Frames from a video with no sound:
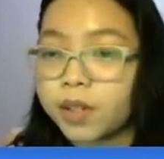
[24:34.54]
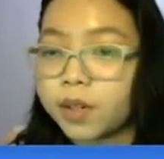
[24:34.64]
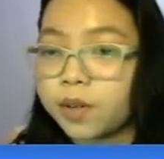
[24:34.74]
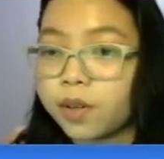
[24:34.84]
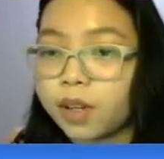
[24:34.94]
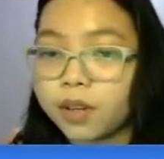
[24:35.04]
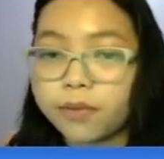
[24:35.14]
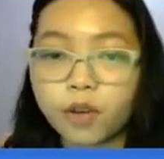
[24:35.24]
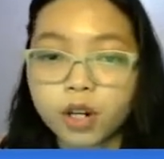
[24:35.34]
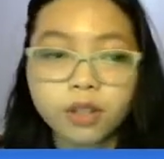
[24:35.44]
So
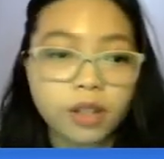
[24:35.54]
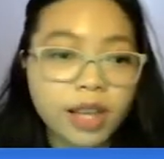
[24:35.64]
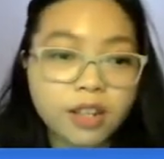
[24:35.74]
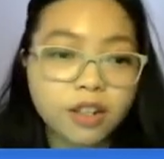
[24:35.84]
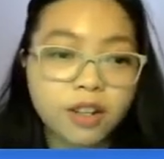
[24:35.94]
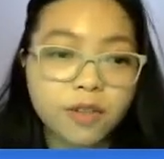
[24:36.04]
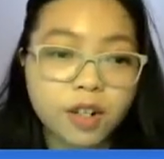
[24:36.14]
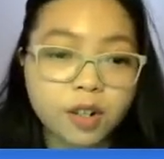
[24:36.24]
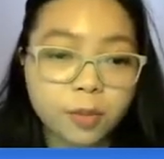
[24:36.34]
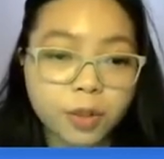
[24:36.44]
if for installation, if
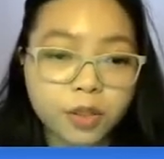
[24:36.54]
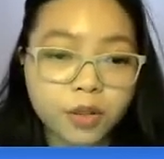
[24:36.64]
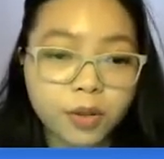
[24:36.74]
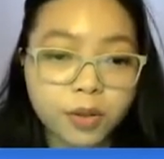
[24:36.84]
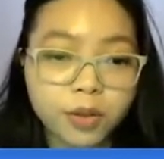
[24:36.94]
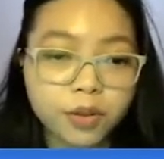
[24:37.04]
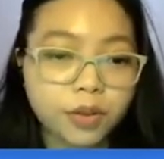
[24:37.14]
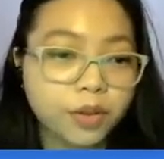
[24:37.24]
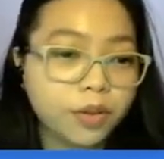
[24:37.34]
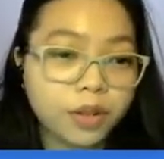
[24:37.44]
you're an Ubuntu
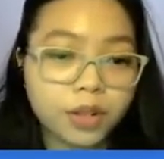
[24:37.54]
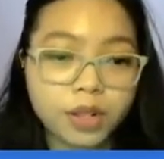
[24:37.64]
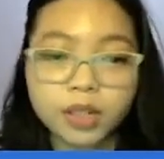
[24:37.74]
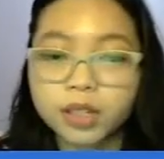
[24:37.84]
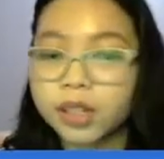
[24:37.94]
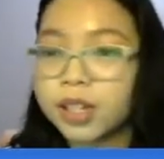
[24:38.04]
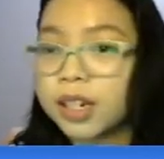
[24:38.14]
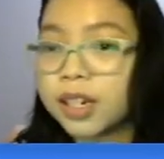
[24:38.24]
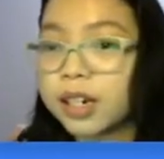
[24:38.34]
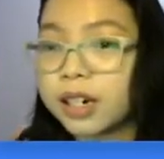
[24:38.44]
users,
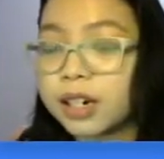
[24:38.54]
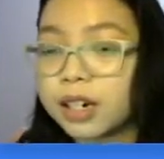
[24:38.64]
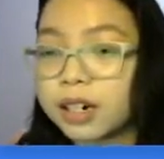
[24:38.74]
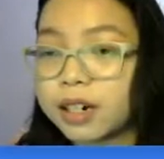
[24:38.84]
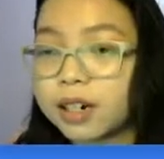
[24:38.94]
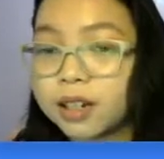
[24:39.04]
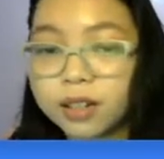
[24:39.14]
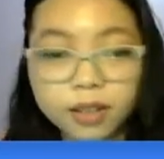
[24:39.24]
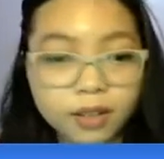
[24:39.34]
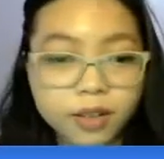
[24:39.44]
if
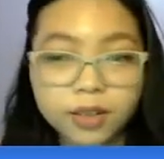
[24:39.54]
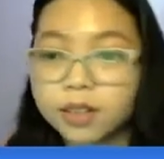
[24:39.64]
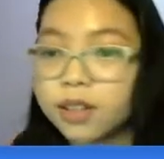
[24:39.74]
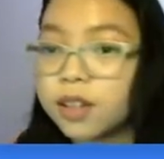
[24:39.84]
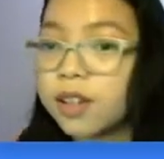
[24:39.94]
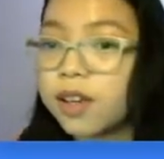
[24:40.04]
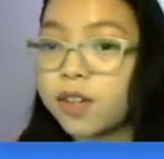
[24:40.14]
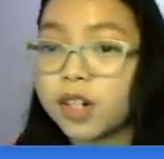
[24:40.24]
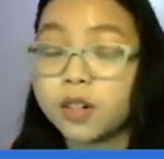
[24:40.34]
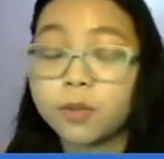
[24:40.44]

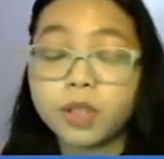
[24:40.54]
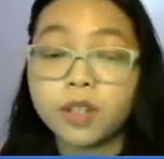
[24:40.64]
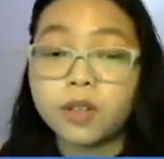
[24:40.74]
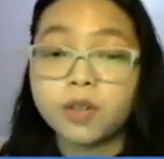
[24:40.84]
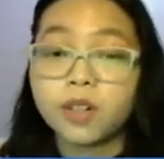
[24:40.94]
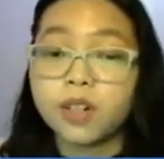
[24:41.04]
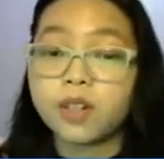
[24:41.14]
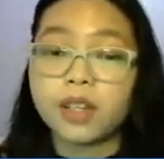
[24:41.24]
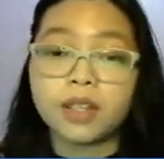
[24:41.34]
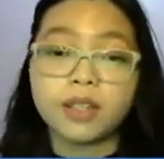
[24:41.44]
you're an Ubuntu user,
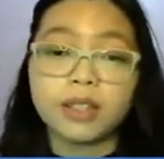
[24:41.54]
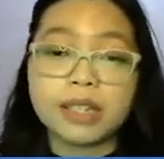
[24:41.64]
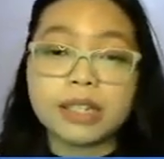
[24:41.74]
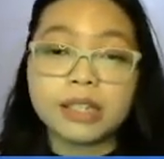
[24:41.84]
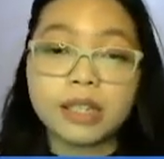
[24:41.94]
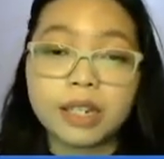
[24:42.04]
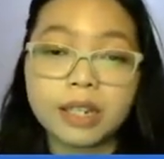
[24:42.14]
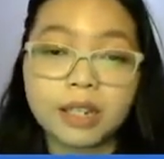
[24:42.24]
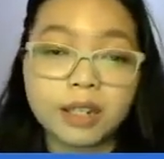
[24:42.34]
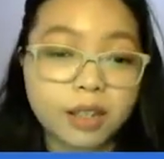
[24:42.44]
you can
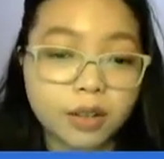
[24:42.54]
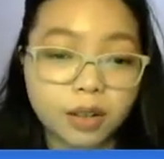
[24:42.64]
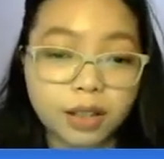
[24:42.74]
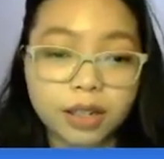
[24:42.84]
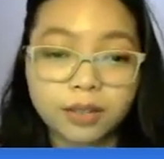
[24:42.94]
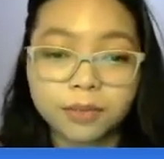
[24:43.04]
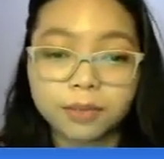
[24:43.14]
easily install